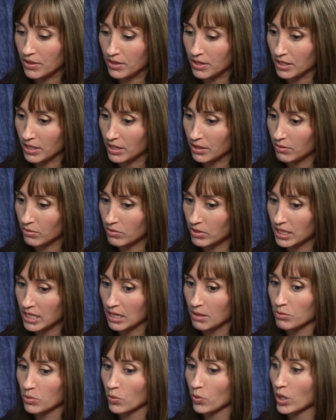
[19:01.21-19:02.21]
the
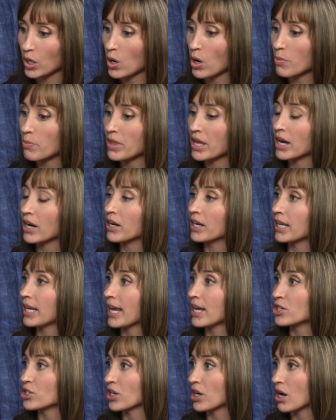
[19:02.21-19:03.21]
teams will go up there,
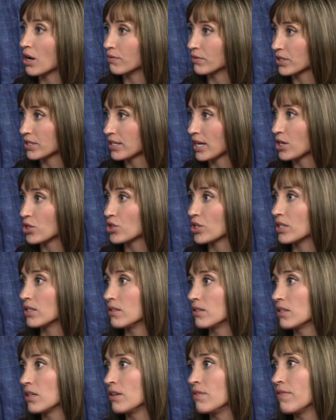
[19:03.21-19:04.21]
engage in
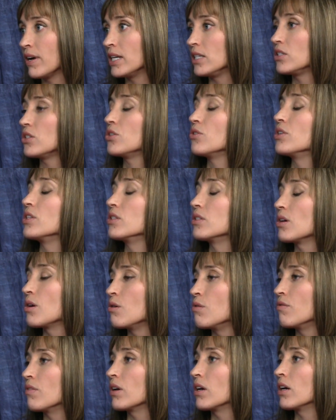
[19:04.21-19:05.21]
conversations, invite students
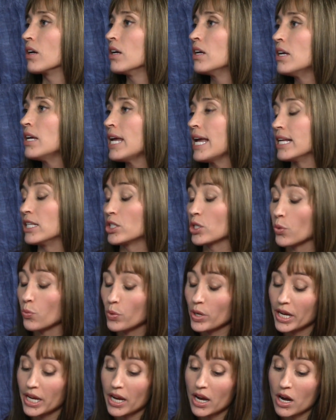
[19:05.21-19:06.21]
over. And so
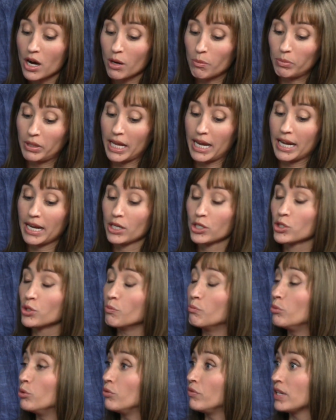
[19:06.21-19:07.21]
we are planning to
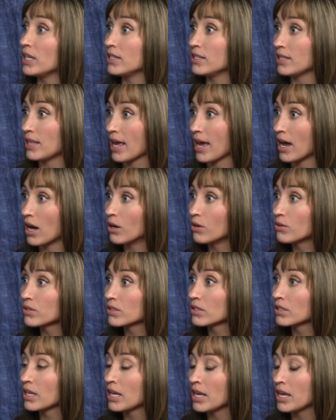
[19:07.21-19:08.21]
move into the
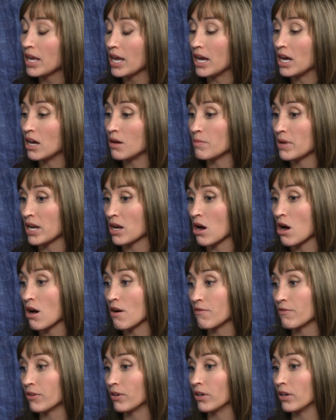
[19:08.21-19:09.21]
house um, and
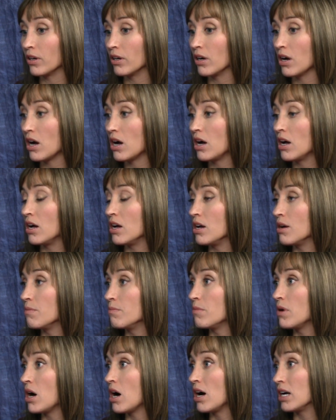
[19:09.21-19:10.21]
offer
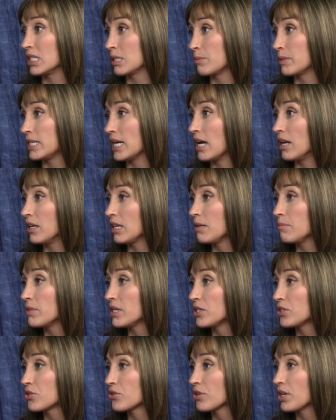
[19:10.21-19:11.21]
um, a hospitality
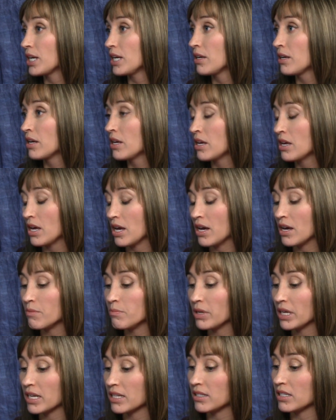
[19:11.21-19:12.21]
ministry um,
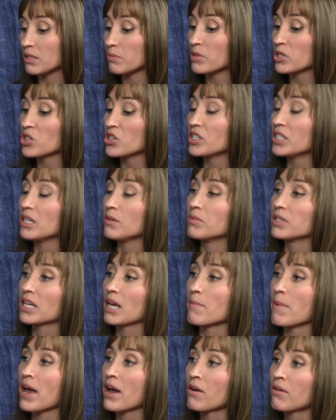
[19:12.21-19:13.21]
because these mission teams
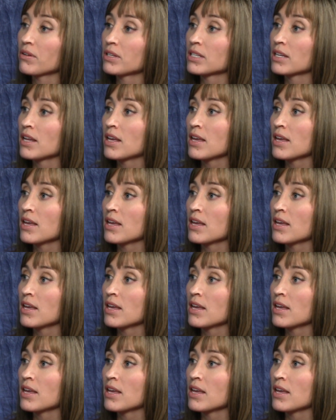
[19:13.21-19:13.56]
come out